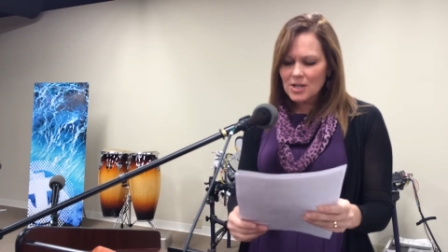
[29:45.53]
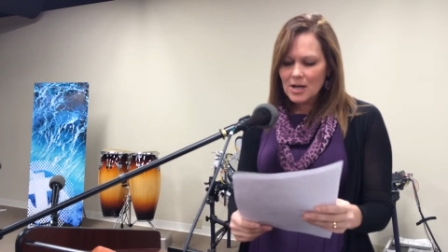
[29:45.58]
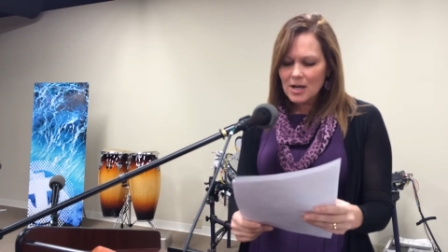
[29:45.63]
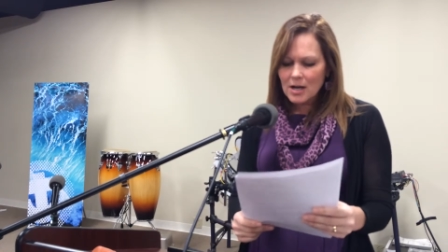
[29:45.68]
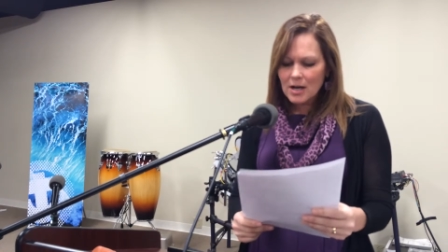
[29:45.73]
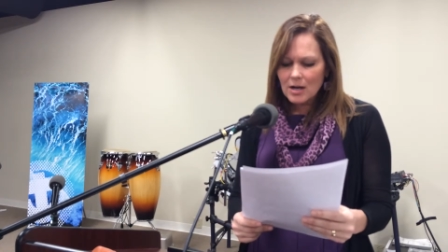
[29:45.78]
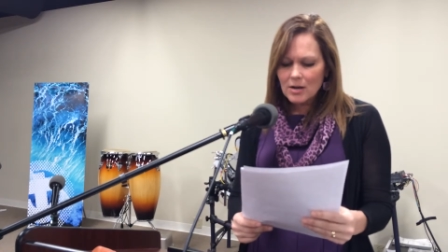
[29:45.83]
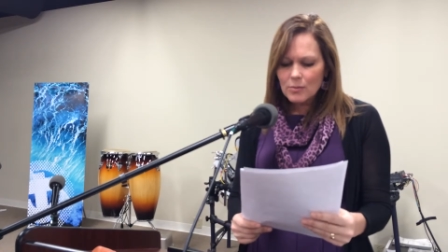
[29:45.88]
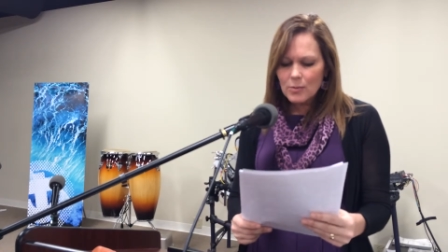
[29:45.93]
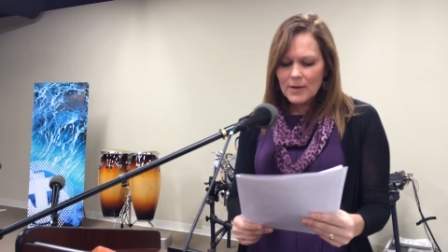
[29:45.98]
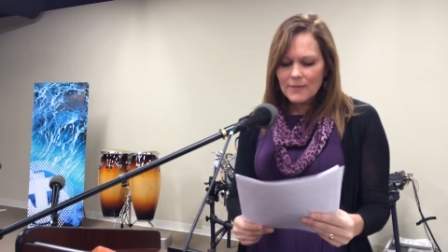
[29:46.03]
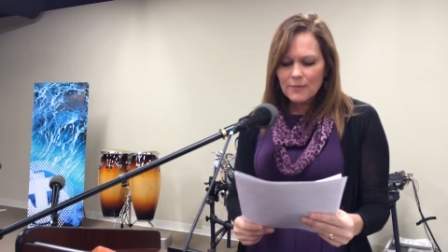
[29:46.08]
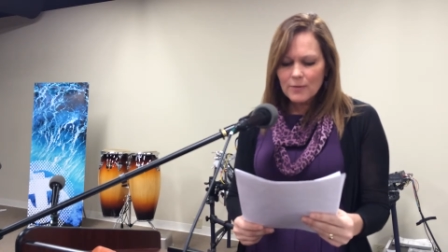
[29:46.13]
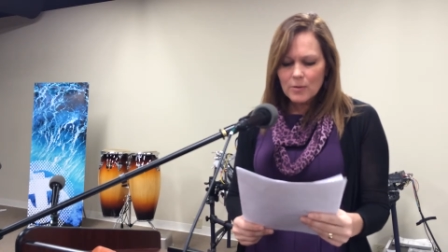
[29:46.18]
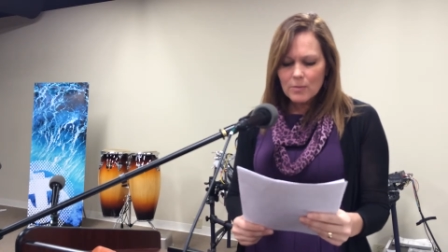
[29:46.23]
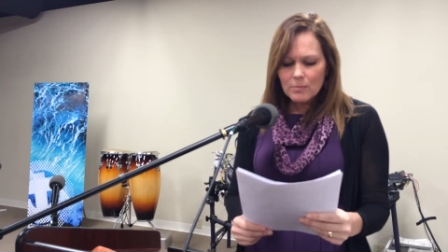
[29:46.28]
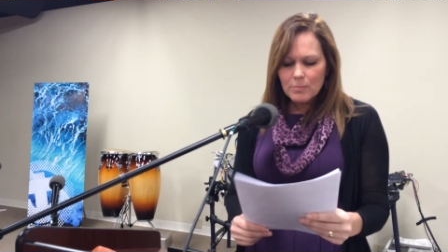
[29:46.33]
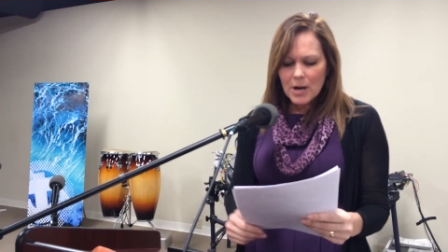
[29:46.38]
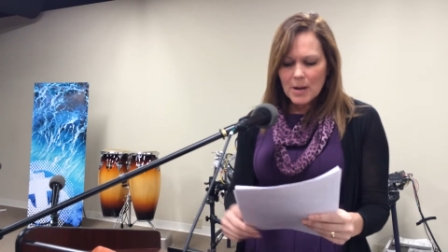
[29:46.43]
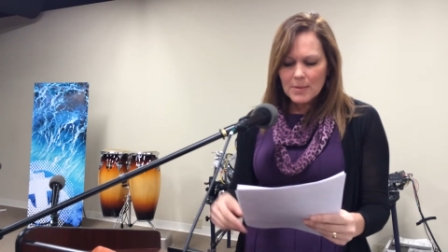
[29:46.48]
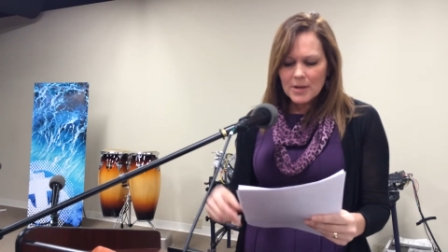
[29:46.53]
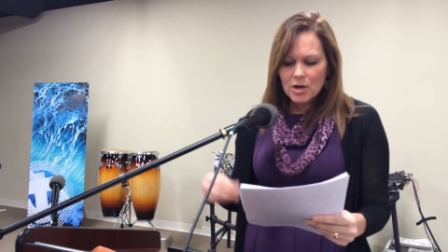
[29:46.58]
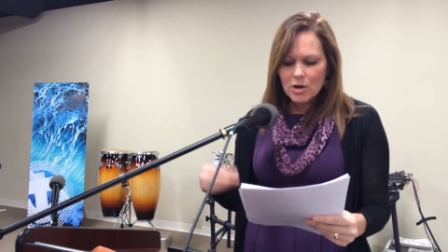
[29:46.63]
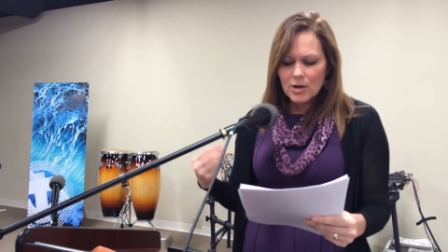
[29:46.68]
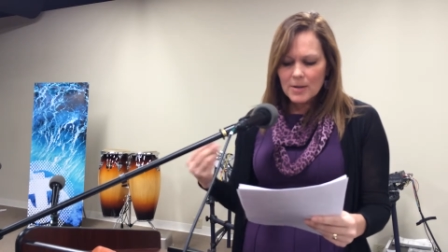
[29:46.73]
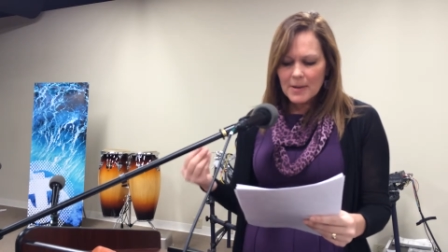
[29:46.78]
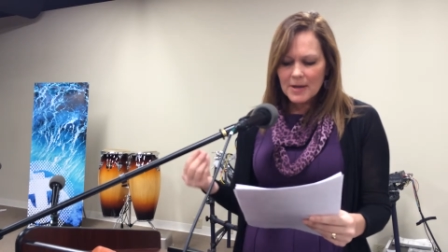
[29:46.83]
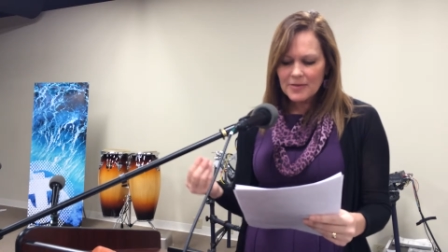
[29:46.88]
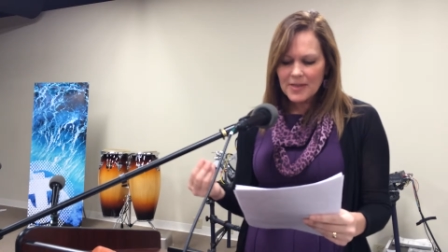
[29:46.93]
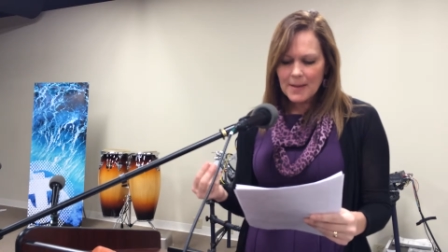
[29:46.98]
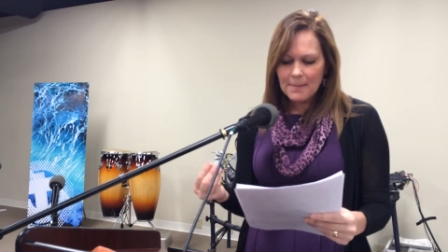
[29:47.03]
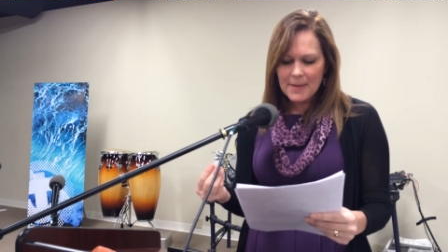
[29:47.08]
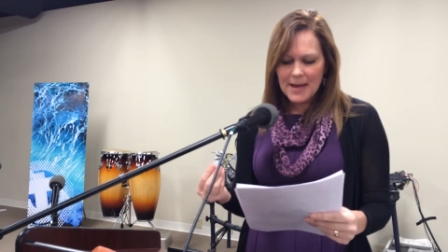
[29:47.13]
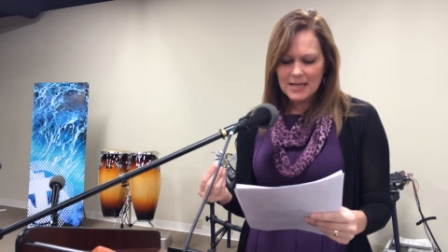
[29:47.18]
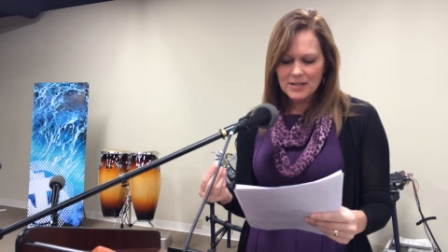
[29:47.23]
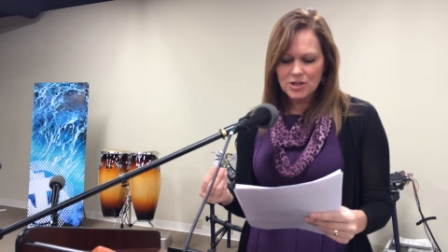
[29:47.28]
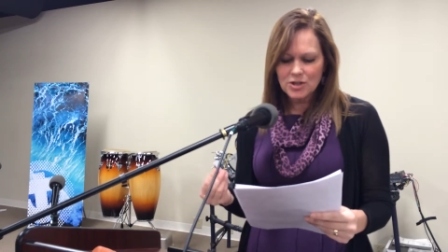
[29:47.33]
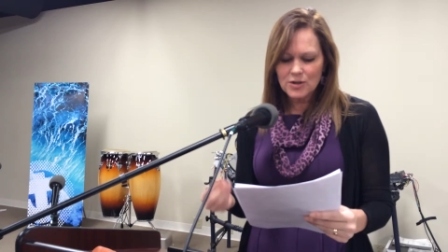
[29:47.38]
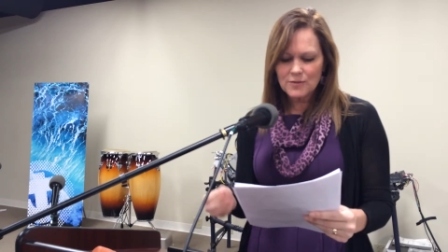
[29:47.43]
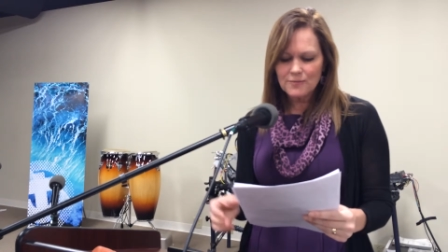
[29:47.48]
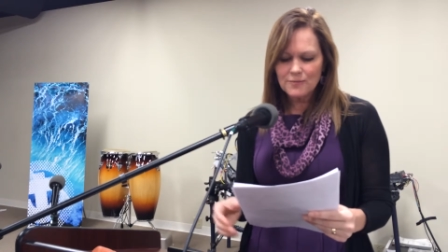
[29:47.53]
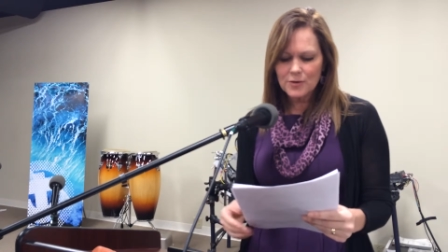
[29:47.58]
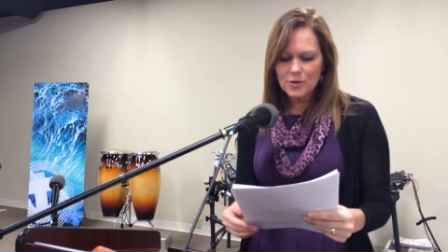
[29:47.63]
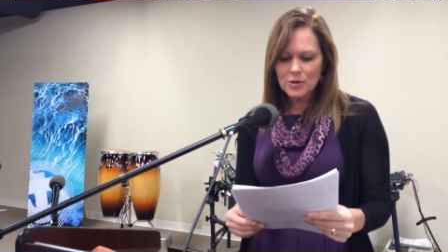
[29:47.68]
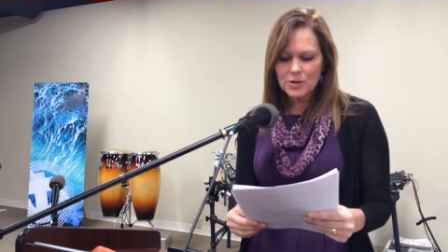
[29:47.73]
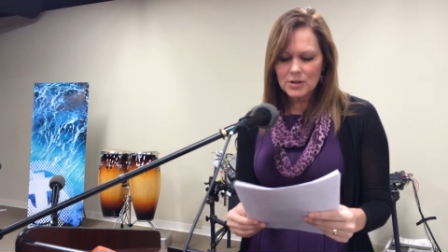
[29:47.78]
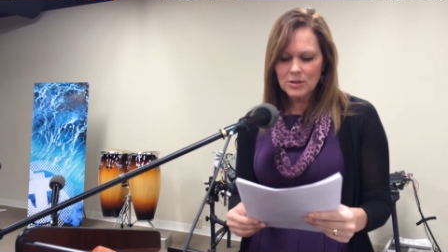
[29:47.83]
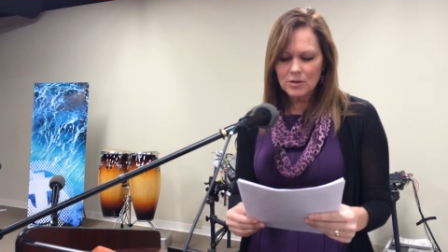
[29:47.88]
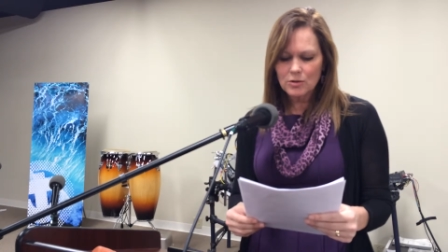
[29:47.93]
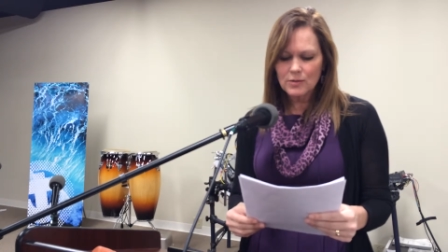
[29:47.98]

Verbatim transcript: Uh, we've probably heard about that passage in 1